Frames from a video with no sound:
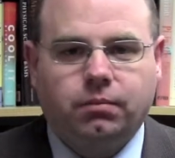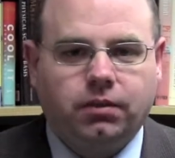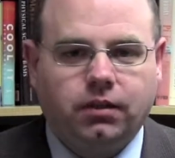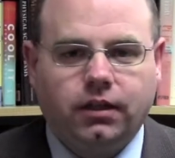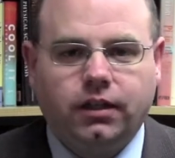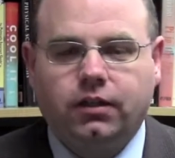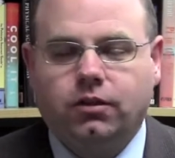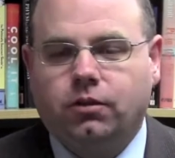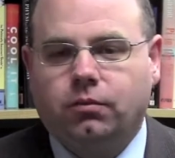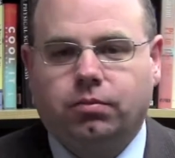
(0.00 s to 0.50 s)

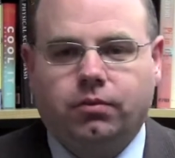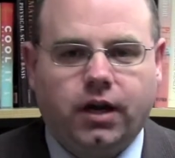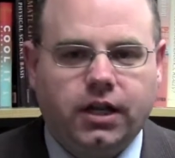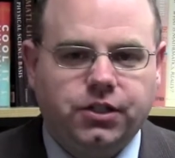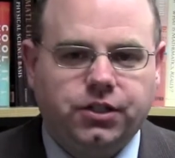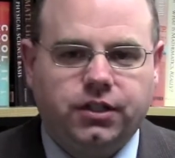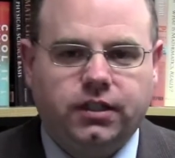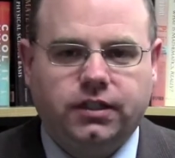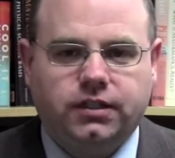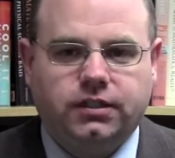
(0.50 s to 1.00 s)
political
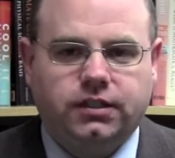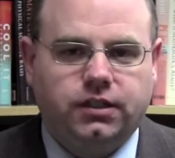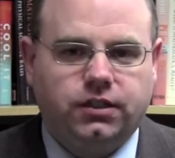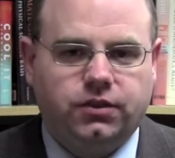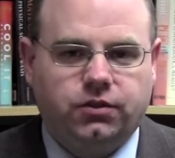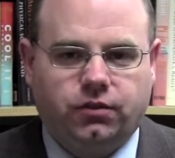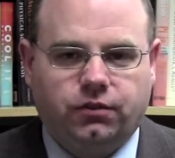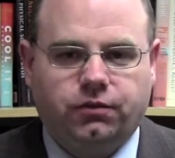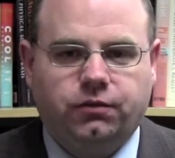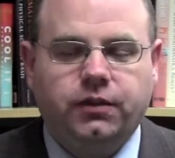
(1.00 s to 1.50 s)

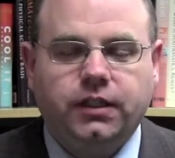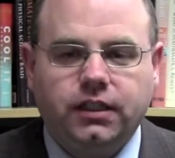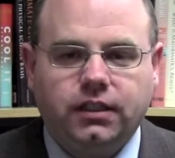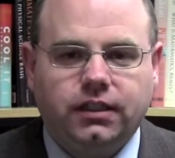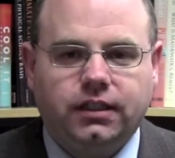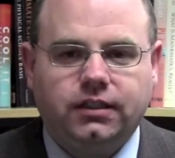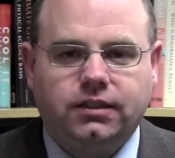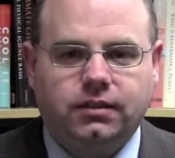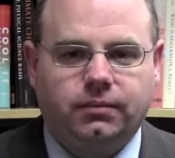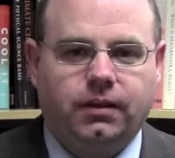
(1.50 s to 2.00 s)
prejudices or
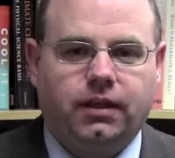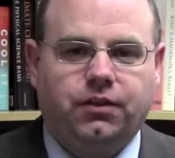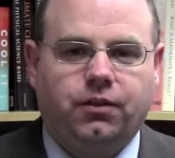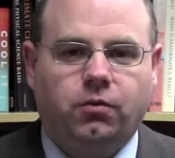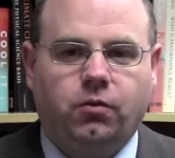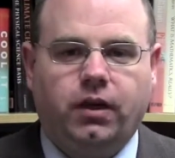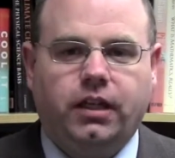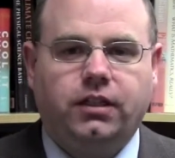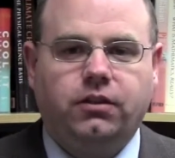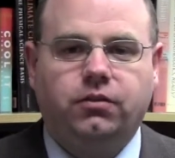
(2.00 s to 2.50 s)
feelings about
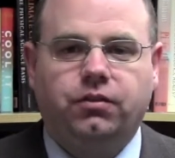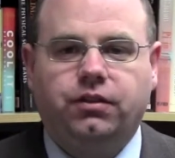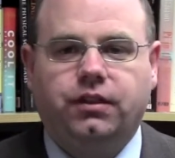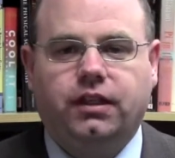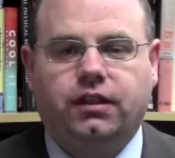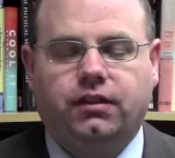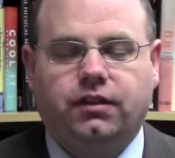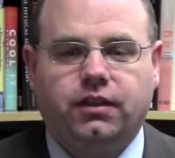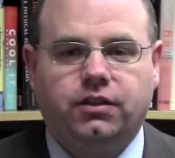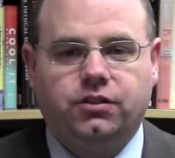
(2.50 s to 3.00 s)
the way you
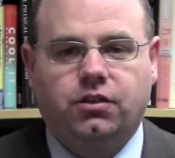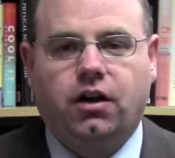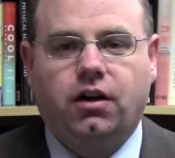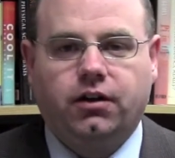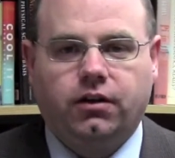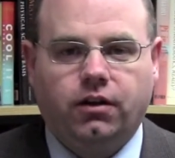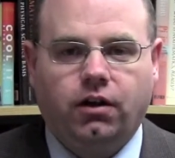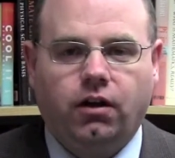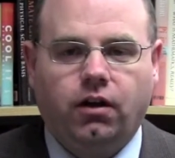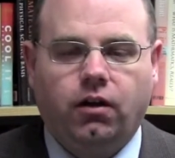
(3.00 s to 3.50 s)
think things
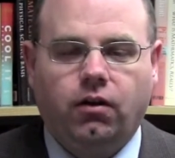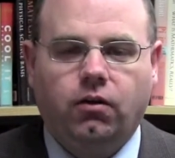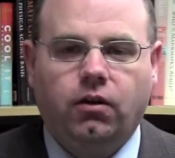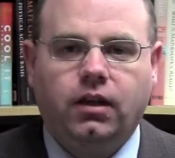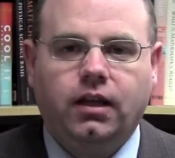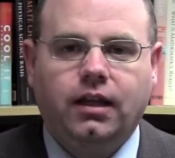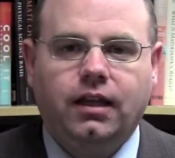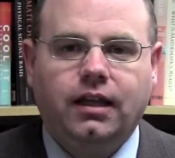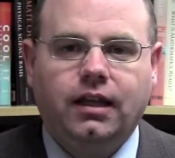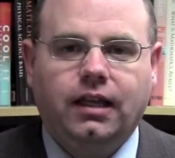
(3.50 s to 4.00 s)
ought to go,